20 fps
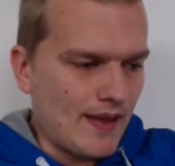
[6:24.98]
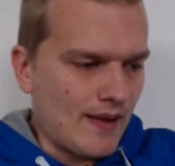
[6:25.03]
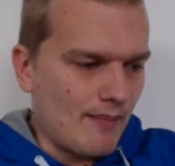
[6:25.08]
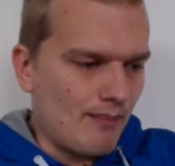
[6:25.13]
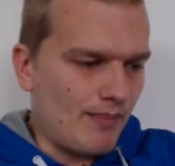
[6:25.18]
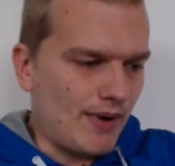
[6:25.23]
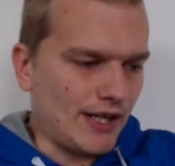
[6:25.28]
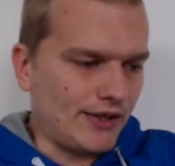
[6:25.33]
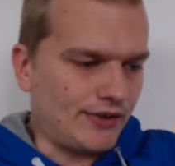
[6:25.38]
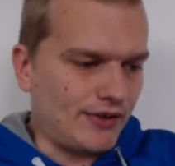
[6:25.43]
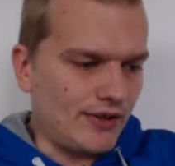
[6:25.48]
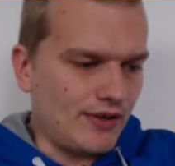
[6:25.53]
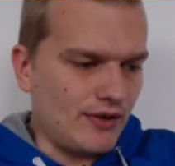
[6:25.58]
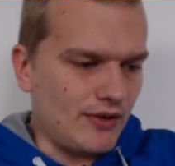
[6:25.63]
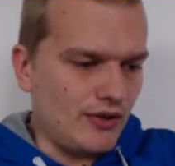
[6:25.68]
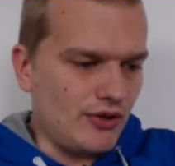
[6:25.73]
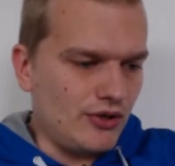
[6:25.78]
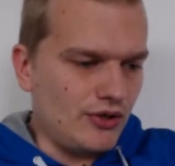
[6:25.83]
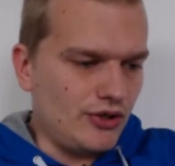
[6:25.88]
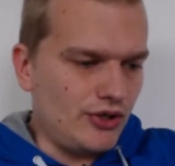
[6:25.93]
But
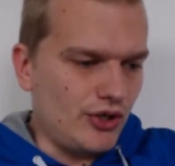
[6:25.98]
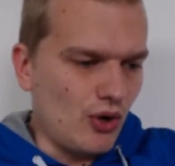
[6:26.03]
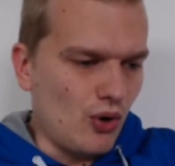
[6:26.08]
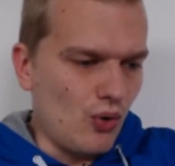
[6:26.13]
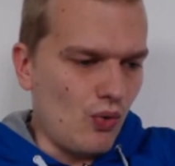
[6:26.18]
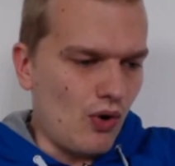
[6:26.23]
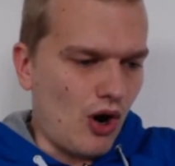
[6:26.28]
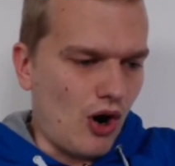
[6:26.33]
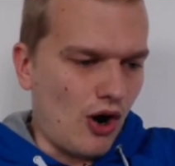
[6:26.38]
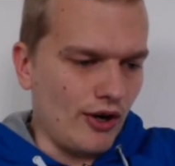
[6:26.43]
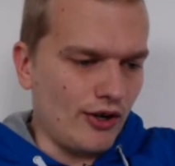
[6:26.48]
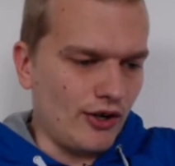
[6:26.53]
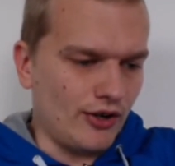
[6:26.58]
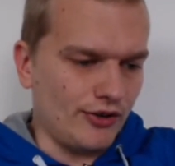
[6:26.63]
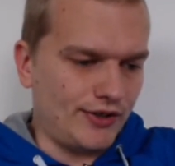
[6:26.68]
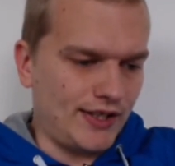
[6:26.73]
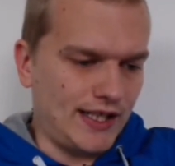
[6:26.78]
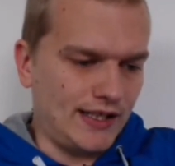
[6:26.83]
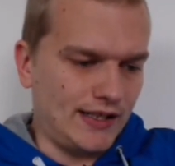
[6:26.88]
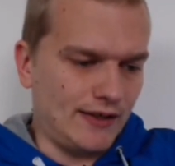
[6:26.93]
you are
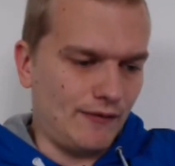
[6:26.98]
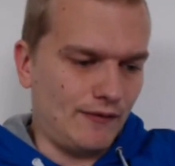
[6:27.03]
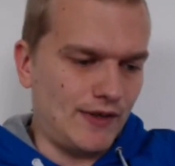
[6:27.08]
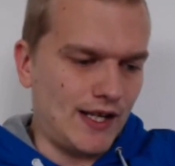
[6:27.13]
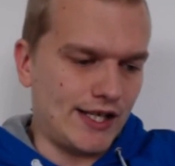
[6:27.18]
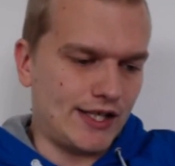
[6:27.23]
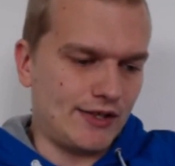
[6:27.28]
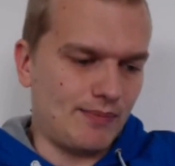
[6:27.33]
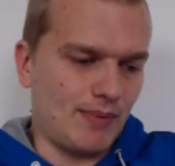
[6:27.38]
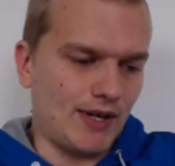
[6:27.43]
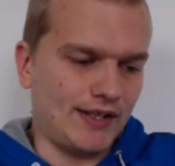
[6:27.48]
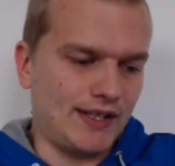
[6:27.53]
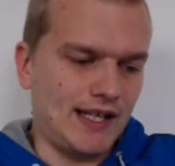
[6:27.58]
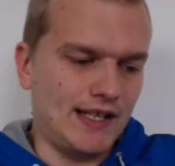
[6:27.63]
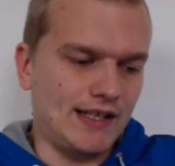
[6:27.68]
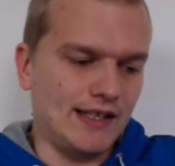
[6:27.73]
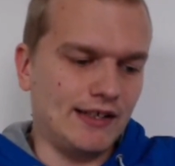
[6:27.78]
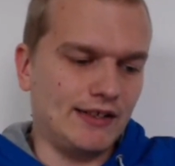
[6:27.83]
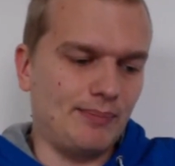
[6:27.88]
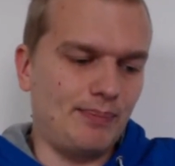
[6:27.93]
not in the flesh, but
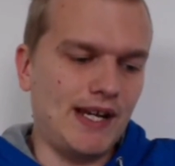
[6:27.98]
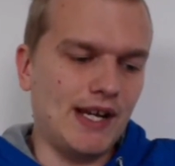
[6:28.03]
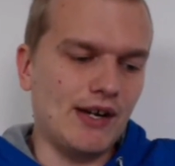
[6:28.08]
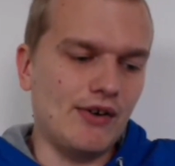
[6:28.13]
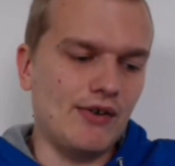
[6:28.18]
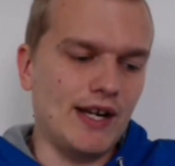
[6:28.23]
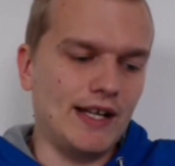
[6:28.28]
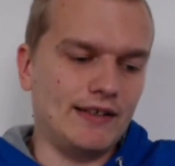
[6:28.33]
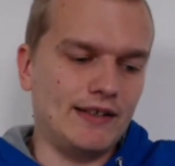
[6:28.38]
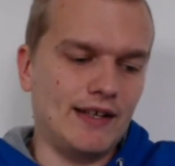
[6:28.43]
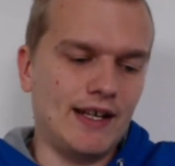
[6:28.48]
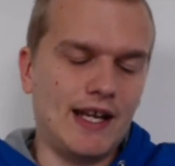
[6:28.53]
in the spirit.